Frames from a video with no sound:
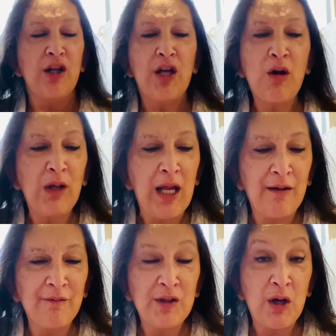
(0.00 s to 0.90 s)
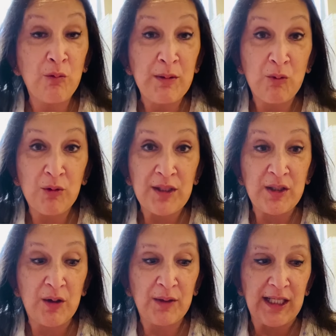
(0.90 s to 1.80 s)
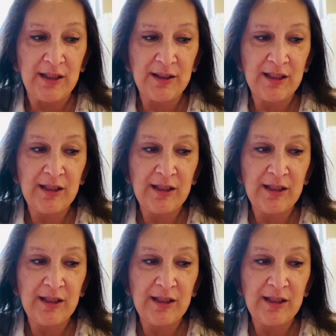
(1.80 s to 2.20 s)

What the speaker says: no love, no remorse, no guilt,